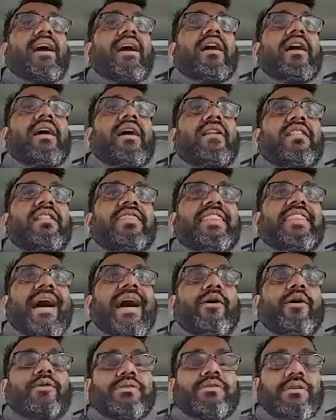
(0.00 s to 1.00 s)
earn
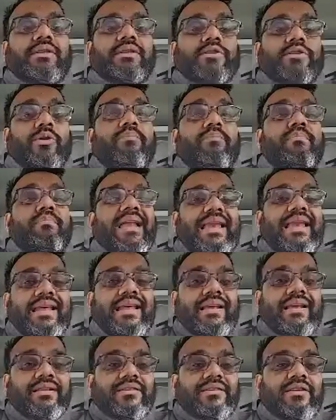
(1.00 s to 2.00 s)
thousands or
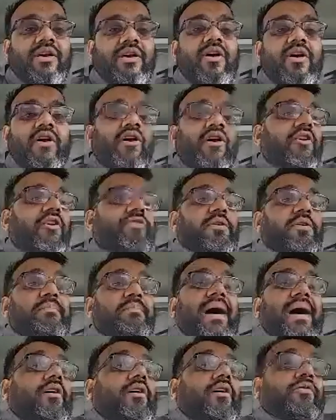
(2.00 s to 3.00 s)
millions off the
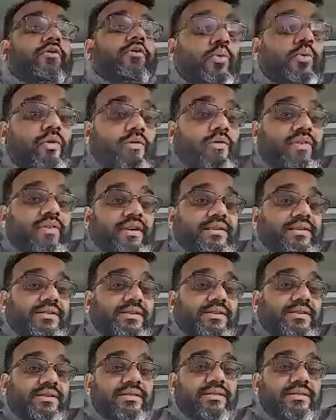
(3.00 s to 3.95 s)
back of all of us.